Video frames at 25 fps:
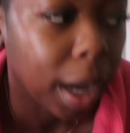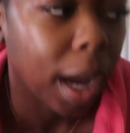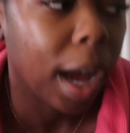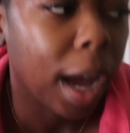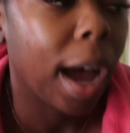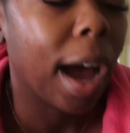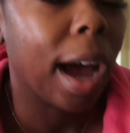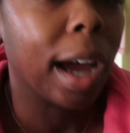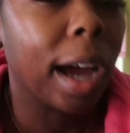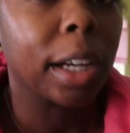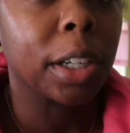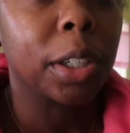my
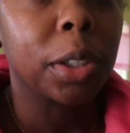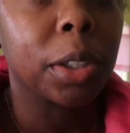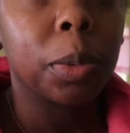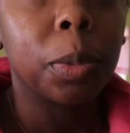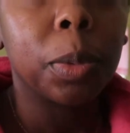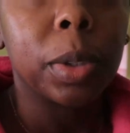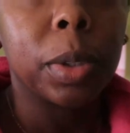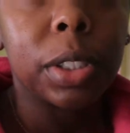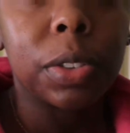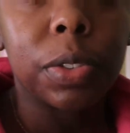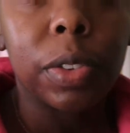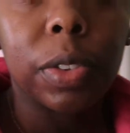
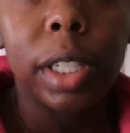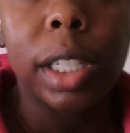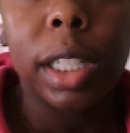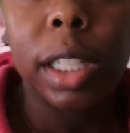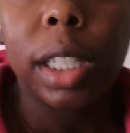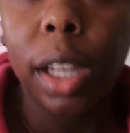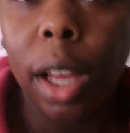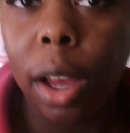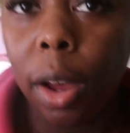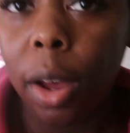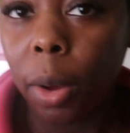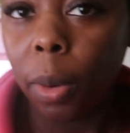iron was really
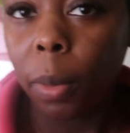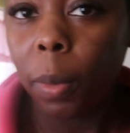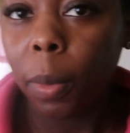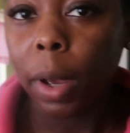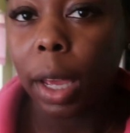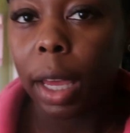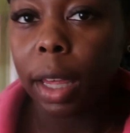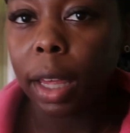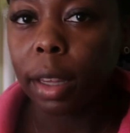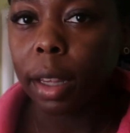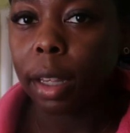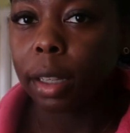low,
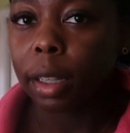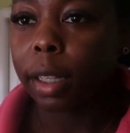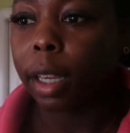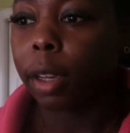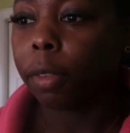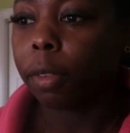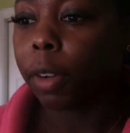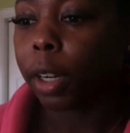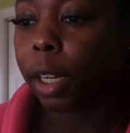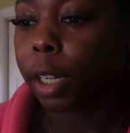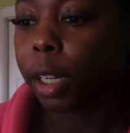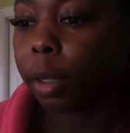and that
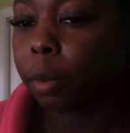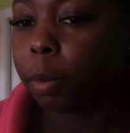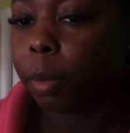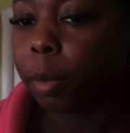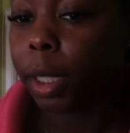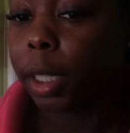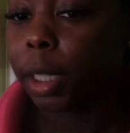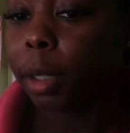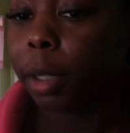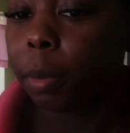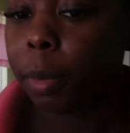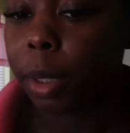they
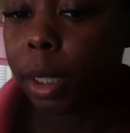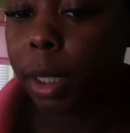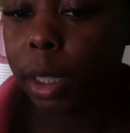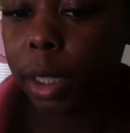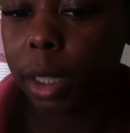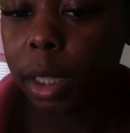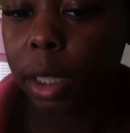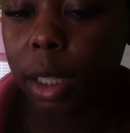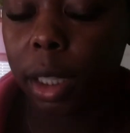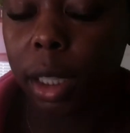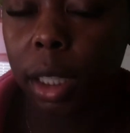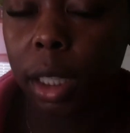recommend
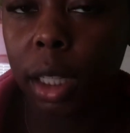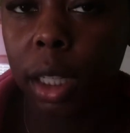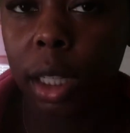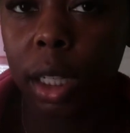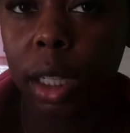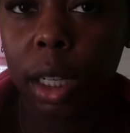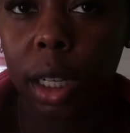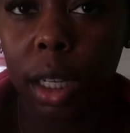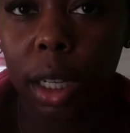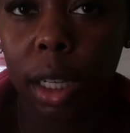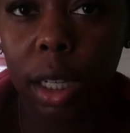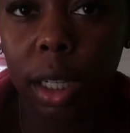me
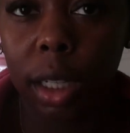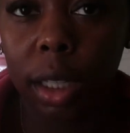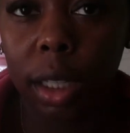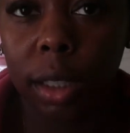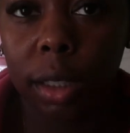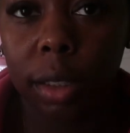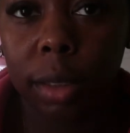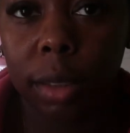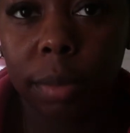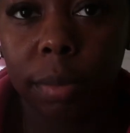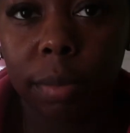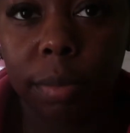
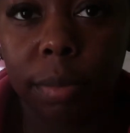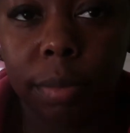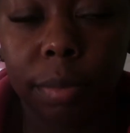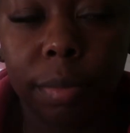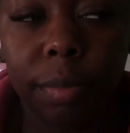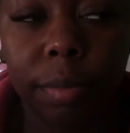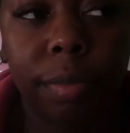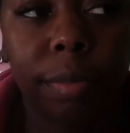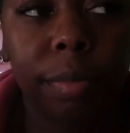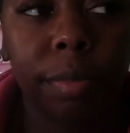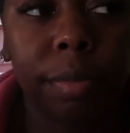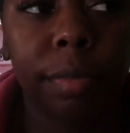um,
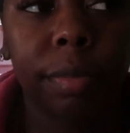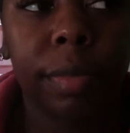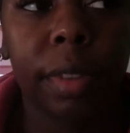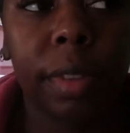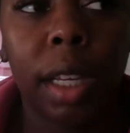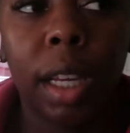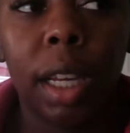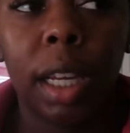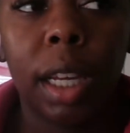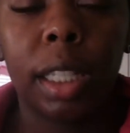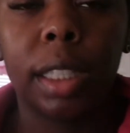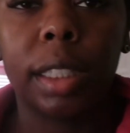
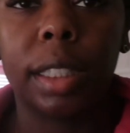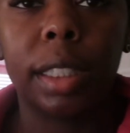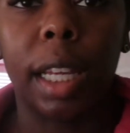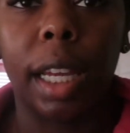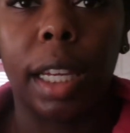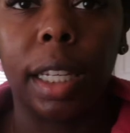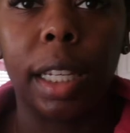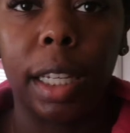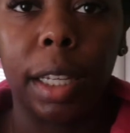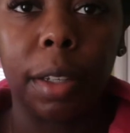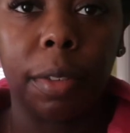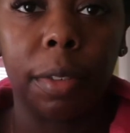
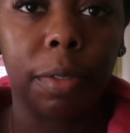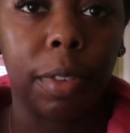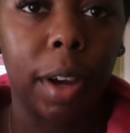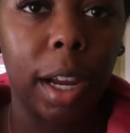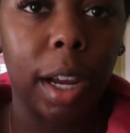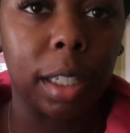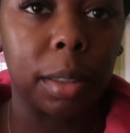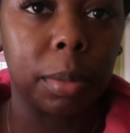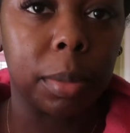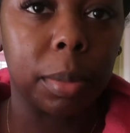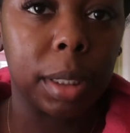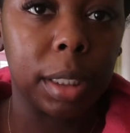taking
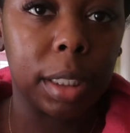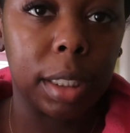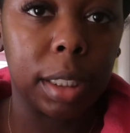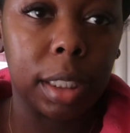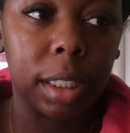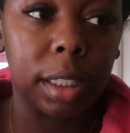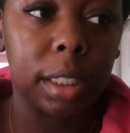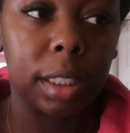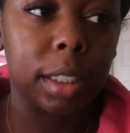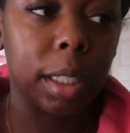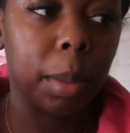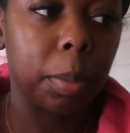vitamin
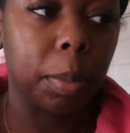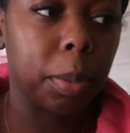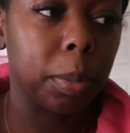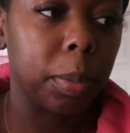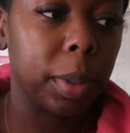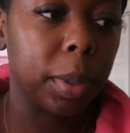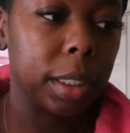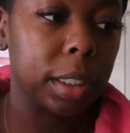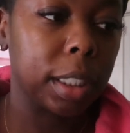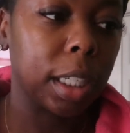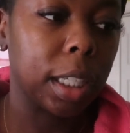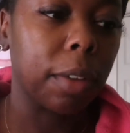D
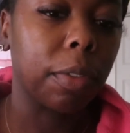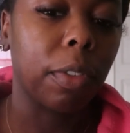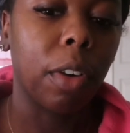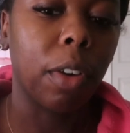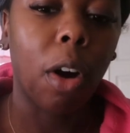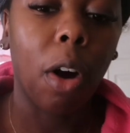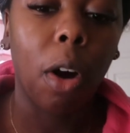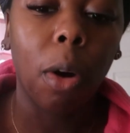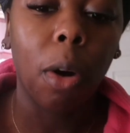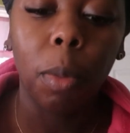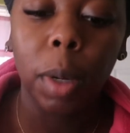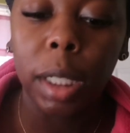supplements. And I've
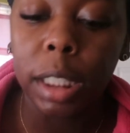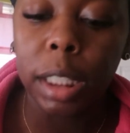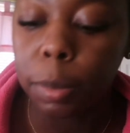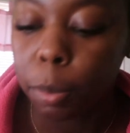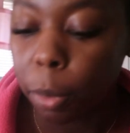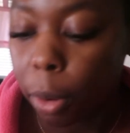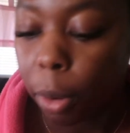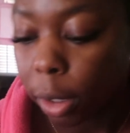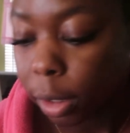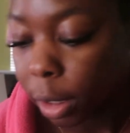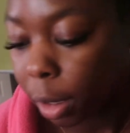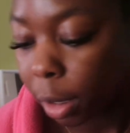always
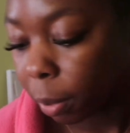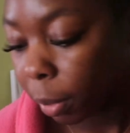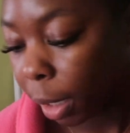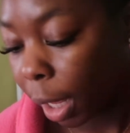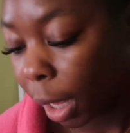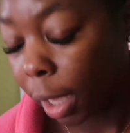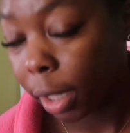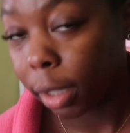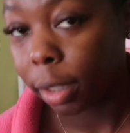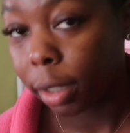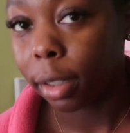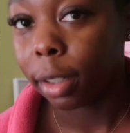bought them,
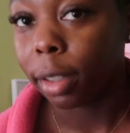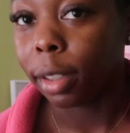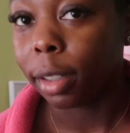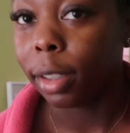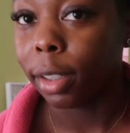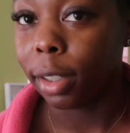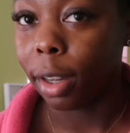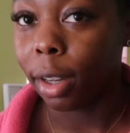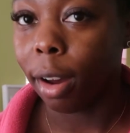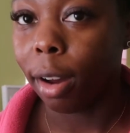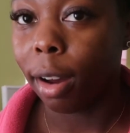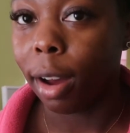like,
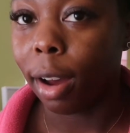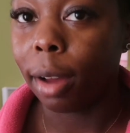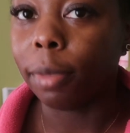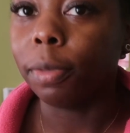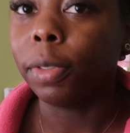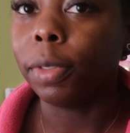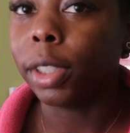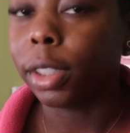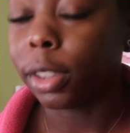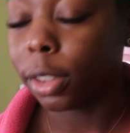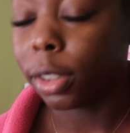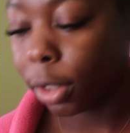y'all,
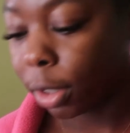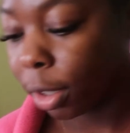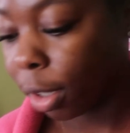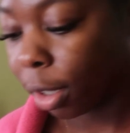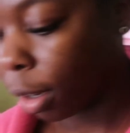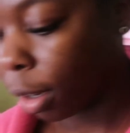I'm finna show